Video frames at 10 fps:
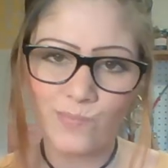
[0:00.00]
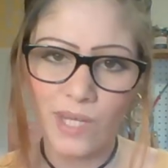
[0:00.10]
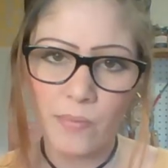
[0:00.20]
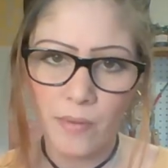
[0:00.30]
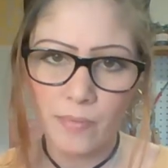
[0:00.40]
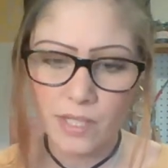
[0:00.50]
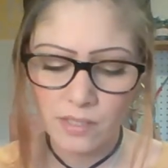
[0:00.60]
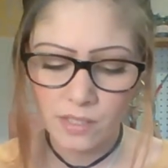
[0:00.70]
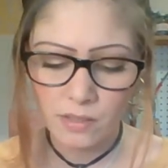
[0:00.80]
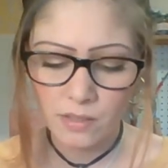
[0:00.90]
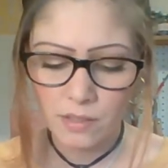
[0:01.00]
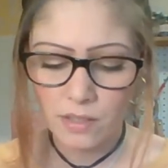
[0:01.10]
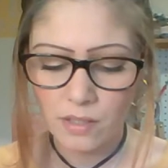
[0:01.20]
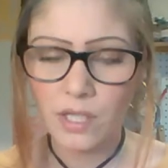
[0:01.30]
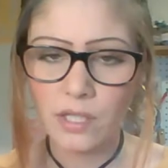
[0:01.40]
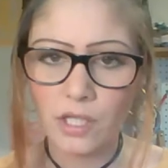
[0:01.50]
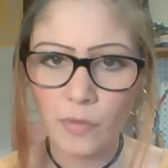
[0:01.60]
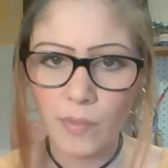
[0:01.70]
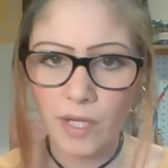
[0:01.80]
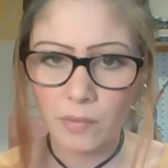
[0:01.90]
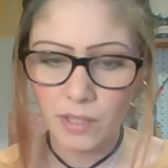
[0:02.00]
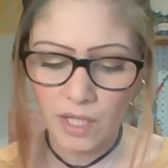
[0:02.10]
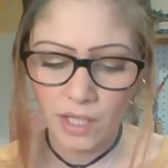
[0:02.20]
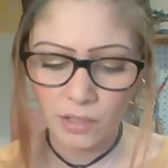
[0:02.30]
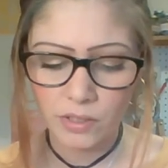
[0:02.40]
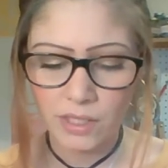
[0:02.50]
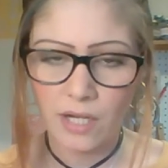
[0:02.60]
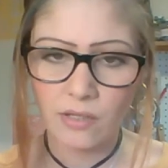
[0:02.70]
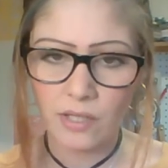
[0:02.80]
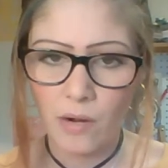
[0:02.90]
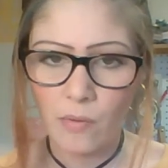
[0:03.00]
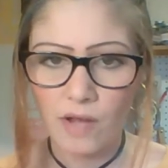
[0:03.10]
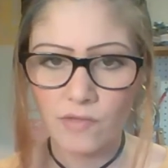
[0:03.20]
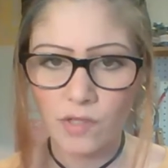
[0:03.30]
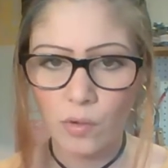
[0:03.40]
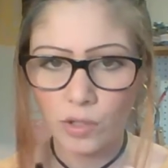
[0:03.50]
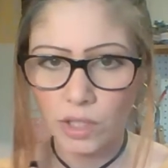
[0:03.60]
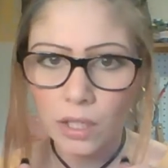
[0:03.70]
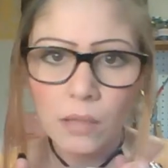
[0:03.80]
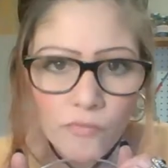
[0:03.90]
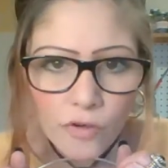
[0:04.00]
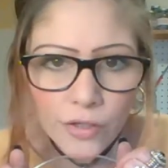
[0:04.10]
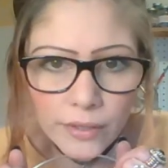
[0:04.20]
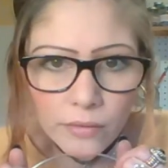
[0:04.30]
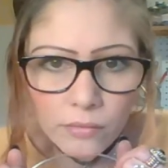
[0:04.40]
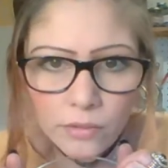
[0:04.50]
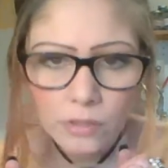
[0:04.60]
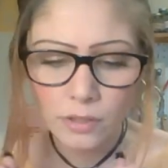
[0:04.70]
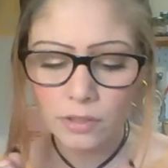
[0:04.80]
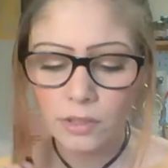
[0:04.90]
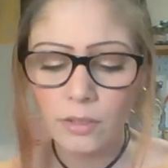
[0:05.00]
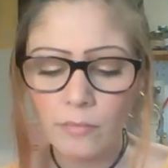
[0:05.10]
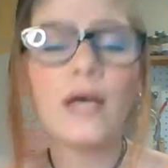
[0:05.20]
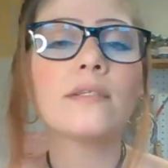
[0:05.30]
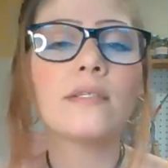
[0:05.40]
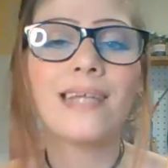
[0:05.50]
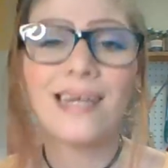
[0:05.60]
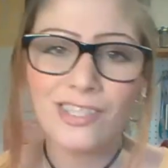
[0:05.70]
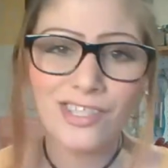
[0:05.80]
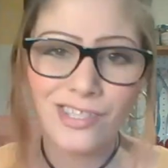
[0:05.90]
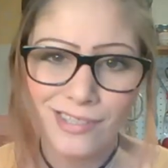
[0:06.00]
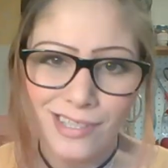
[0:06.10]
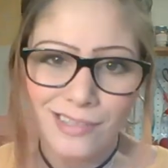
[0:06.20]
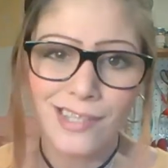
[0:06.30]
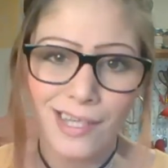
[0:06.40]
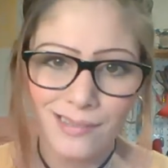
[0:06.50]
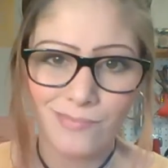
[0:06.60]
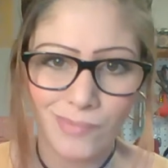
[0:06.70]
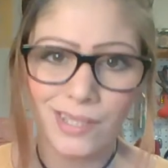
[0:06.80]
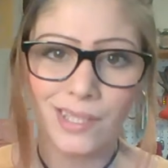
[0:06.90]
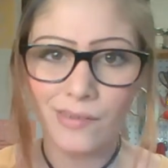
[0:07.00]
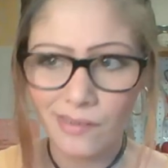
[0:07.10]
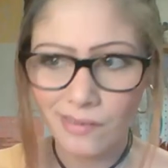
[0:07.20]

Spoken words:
I promise. And then you'll be able to angle down and I won't have to hold it up for you. But that takes money.